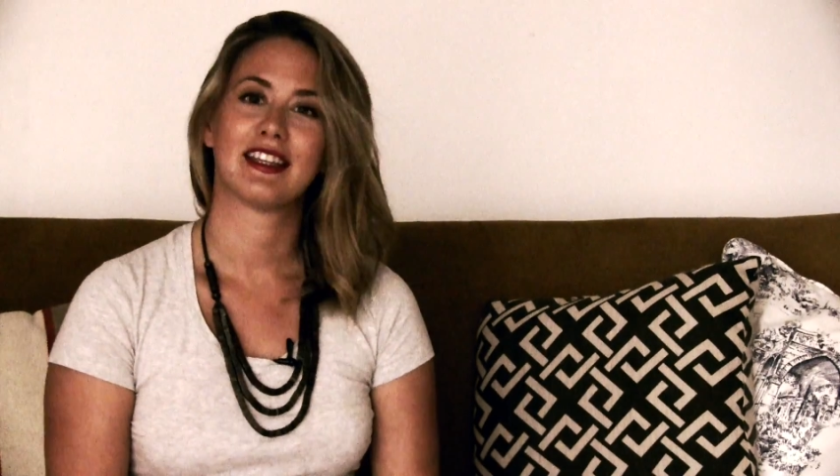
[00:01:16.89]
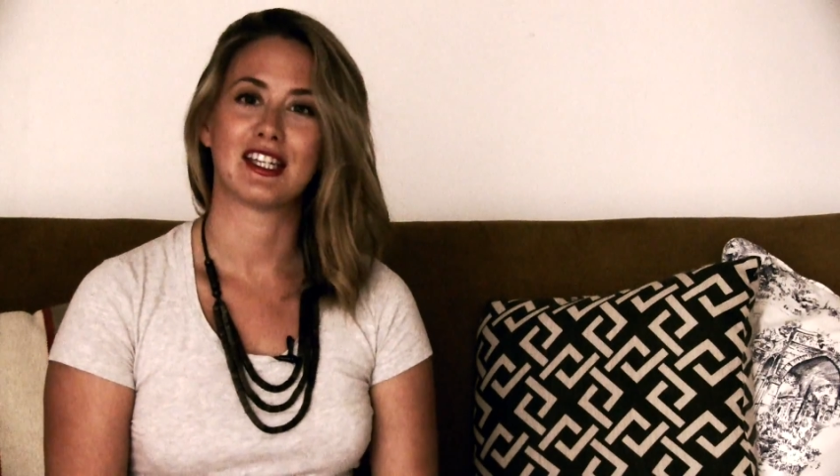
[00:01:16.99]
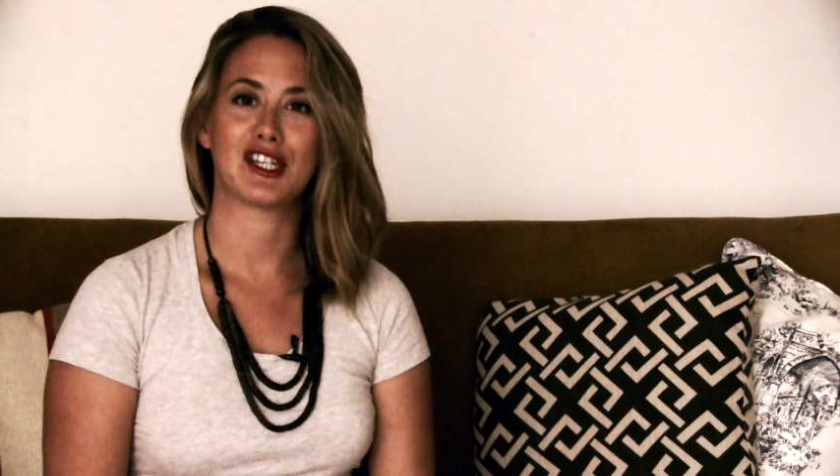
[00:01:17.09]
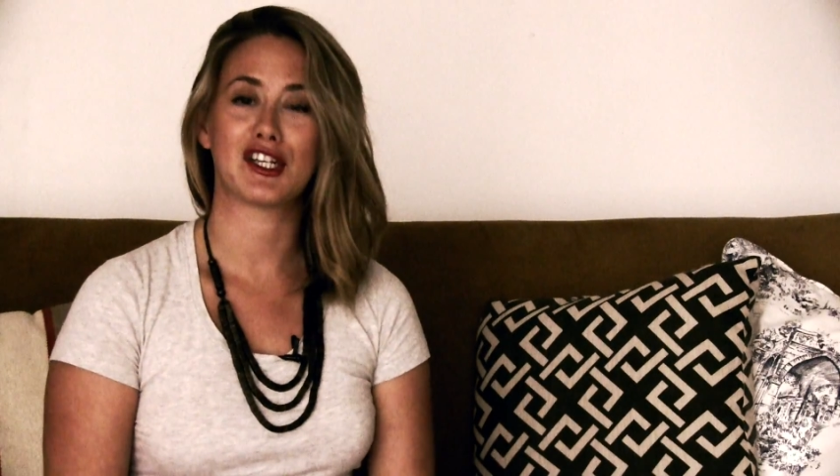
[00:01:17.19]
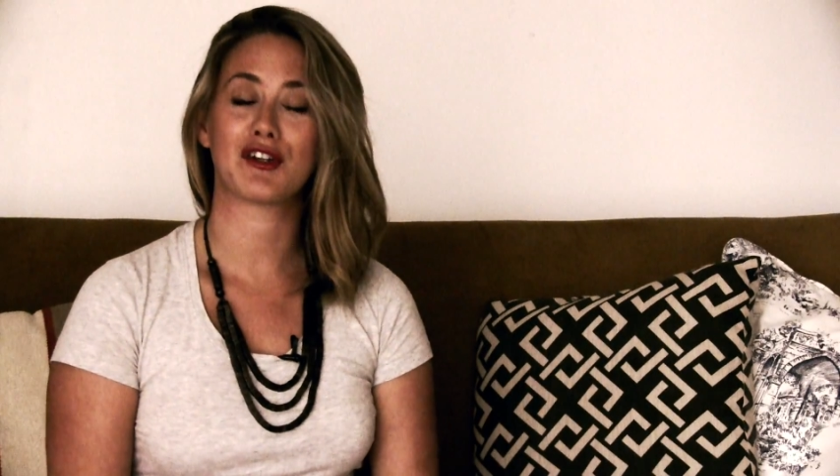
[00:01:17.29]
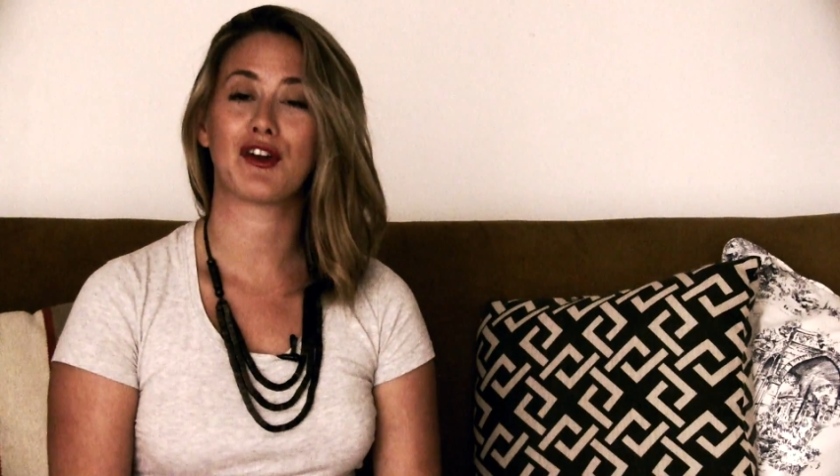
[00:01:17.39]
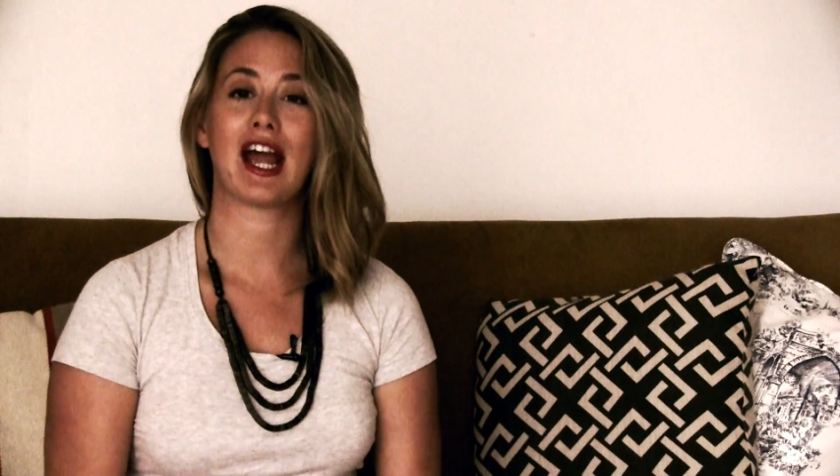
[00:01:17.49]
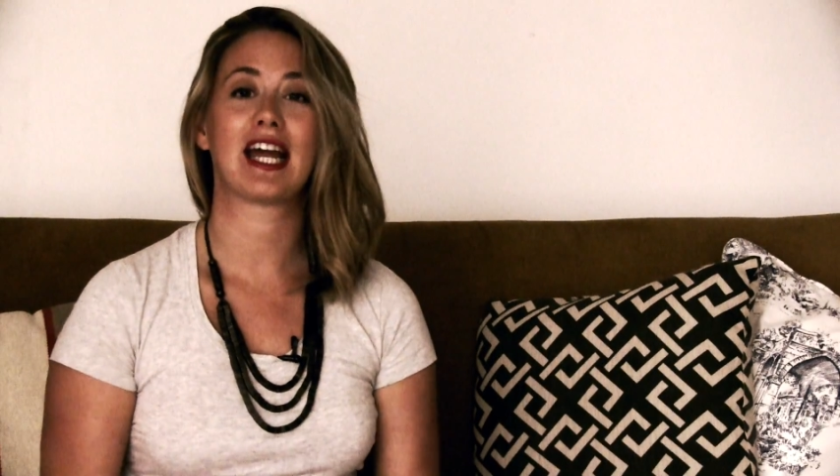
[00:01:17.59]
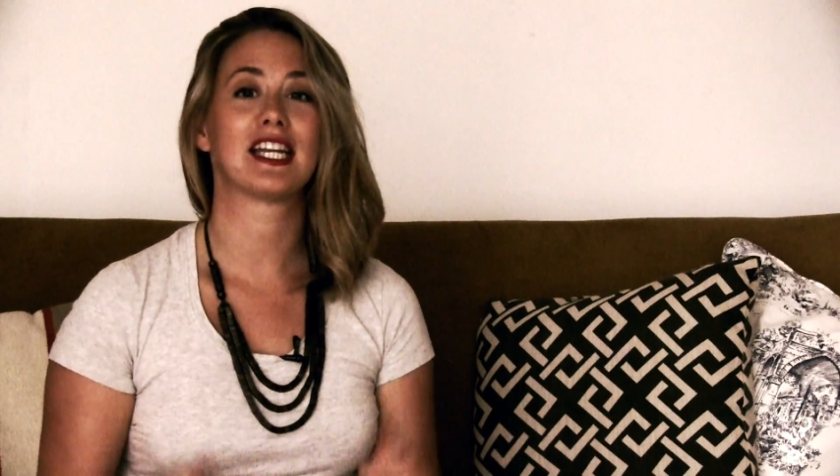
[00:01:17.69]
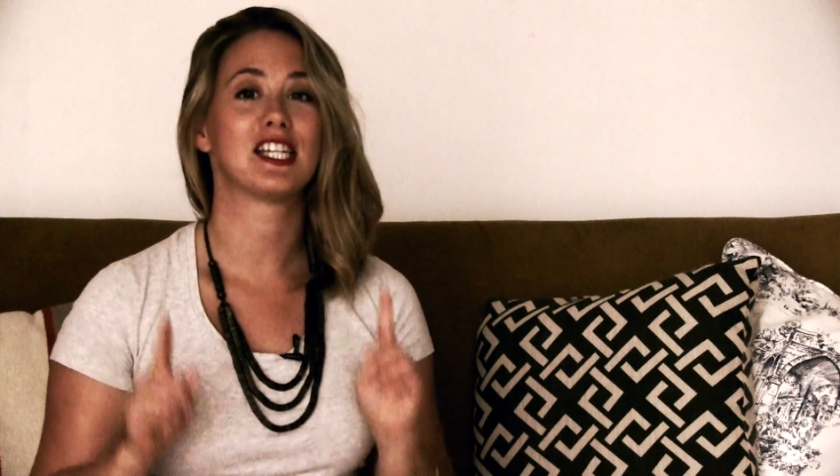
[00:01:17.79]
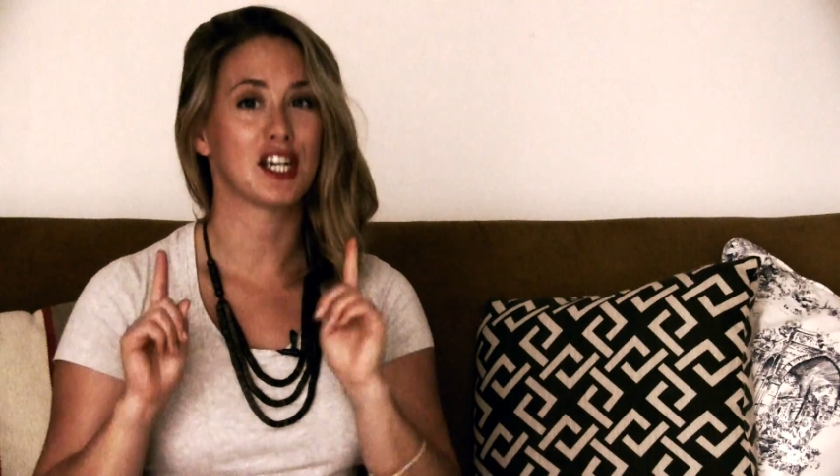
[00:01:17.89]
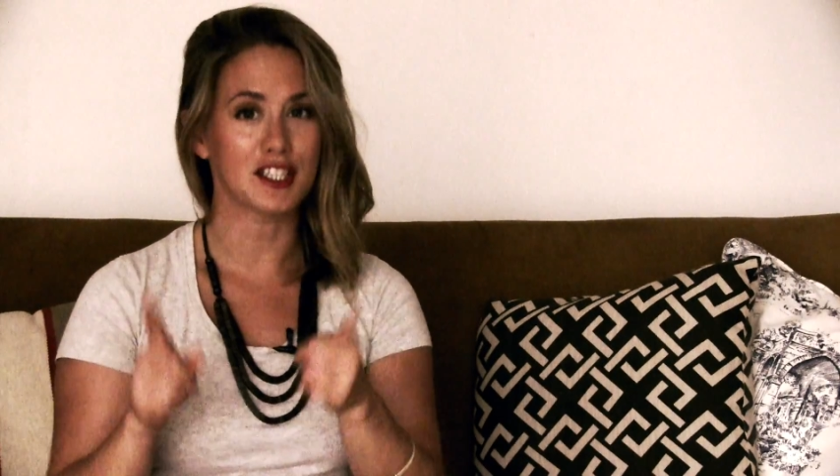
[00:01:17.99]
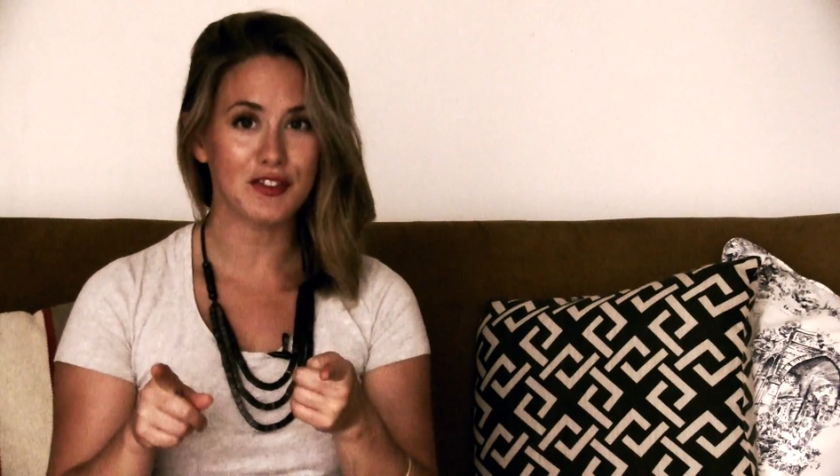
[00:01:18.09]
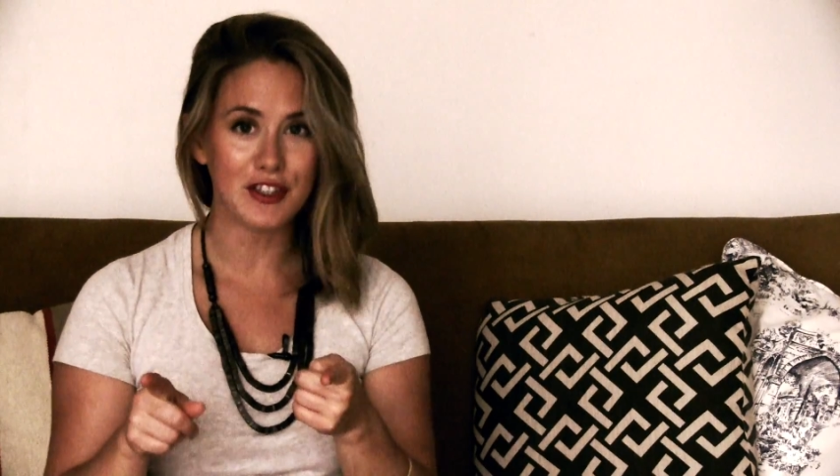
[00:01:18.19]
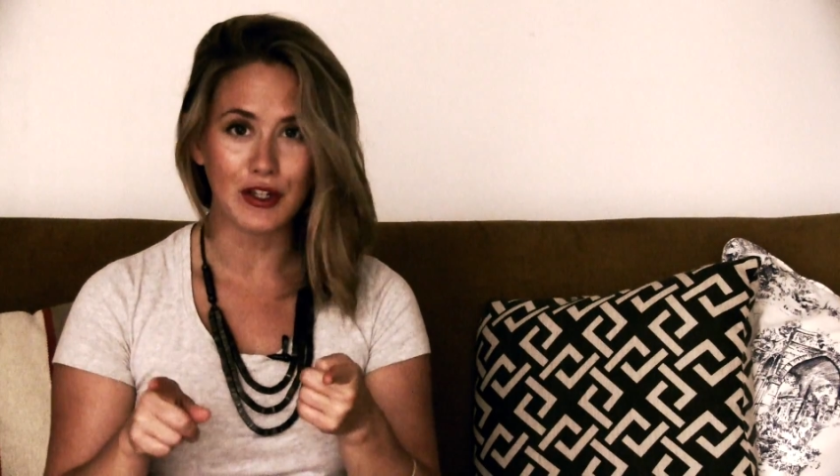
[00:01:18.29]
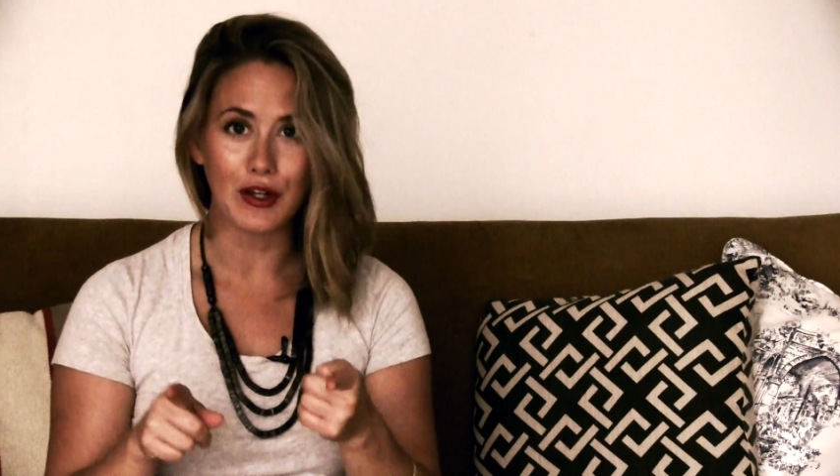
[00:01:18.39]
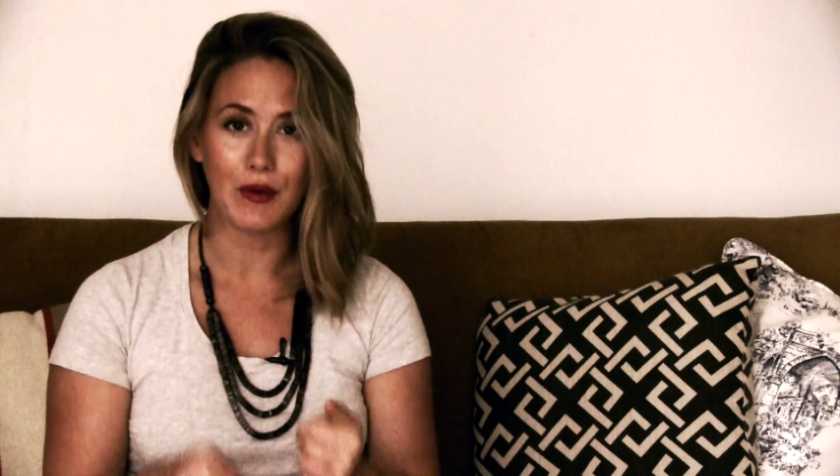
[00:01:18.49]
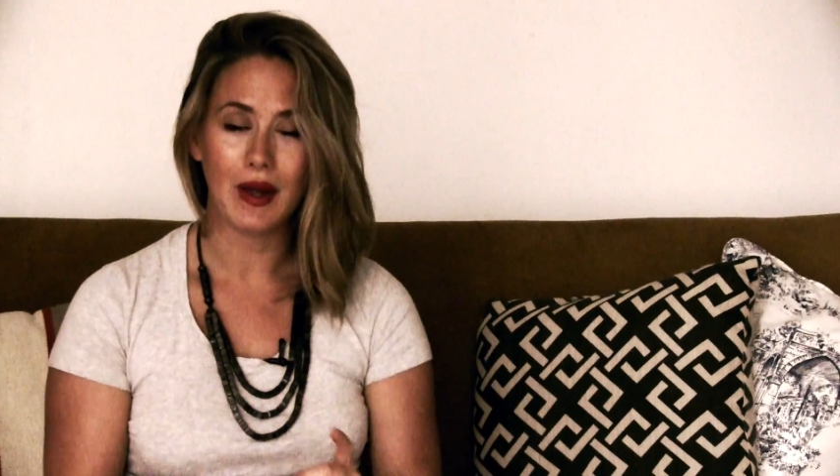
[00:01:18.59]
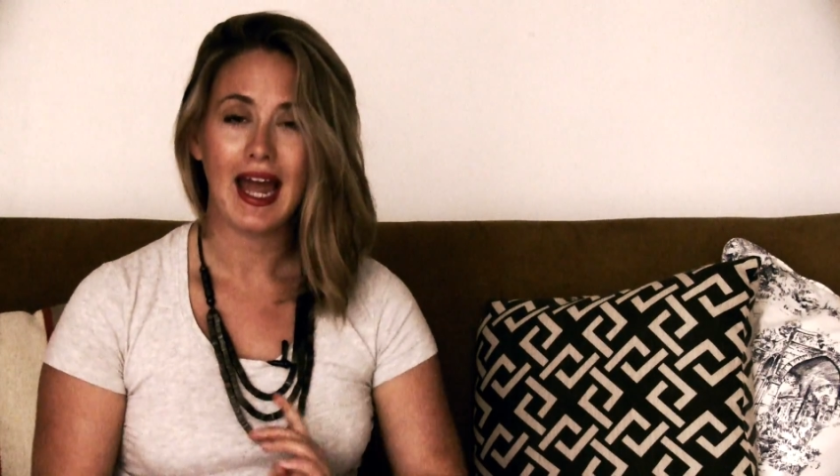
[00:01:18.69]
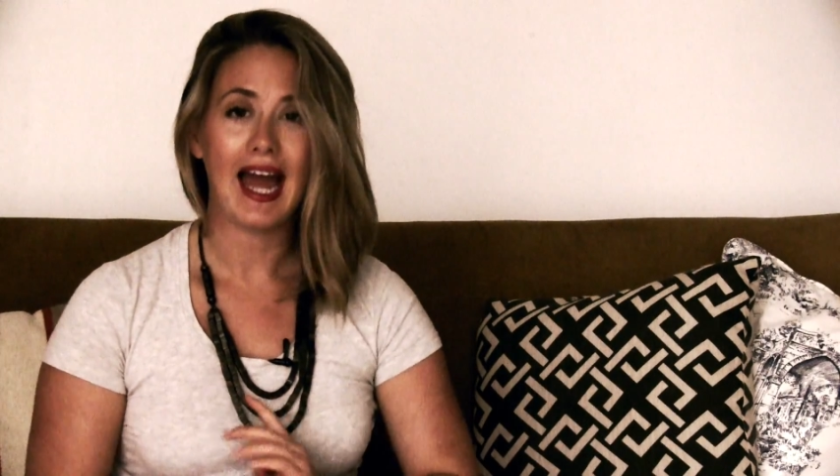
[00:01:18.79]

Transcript: that she's created just for you